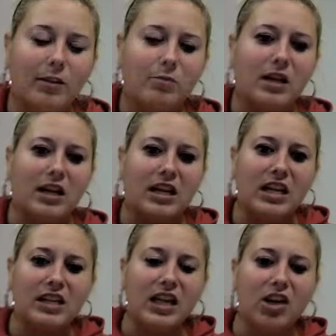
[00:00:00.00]
to me, and he,
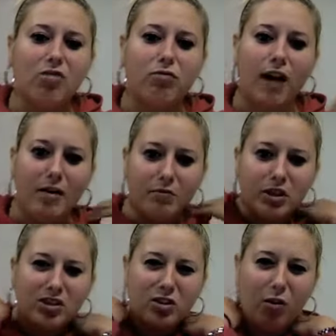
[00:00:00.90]
like, grabbed me
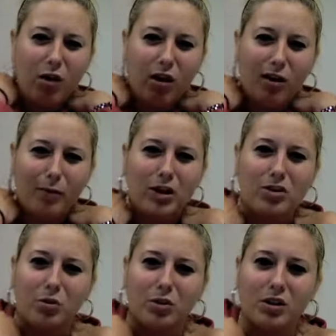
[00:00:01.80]
so hard on my
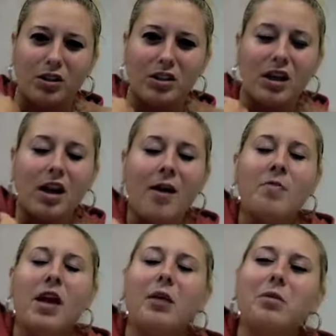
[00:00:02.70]
shoulders.
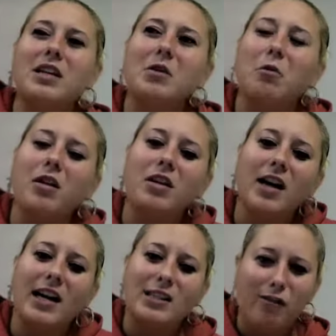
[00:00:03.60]
And it was, like, one of the
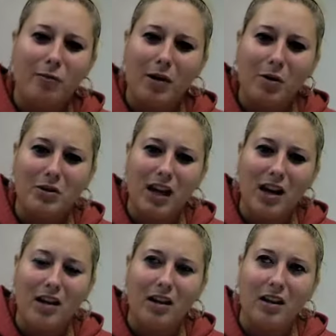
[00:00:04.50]
guys from my
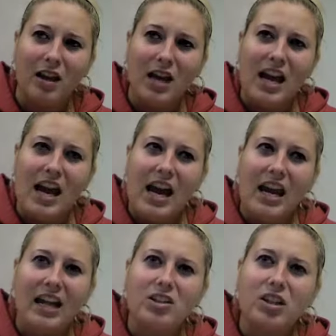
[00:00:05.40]
hotel. And
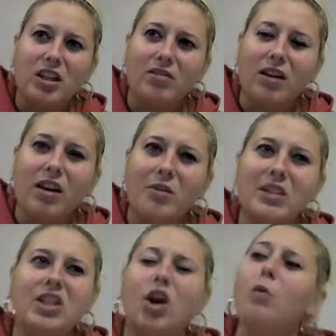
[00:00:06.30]
I turned around, and I was
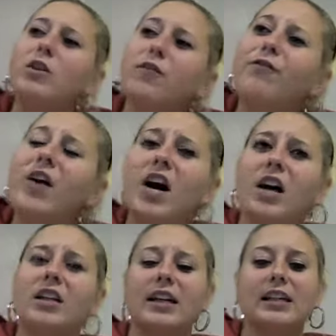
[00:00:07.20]
like, yo, what the
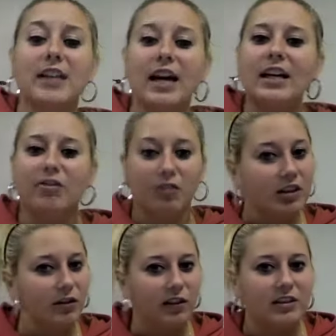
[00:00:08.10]
fuck? Like, because I get really
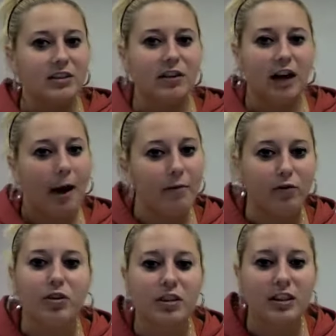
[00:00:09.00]
defensive. Like, I'm a
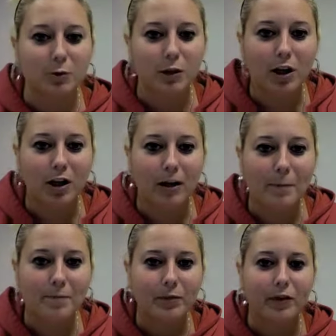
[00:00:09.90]
really sweetheart,
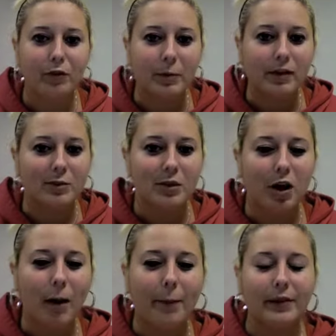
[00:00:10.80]
really big
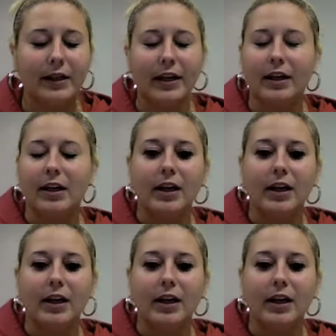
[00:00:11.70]
sweetheart, but, like,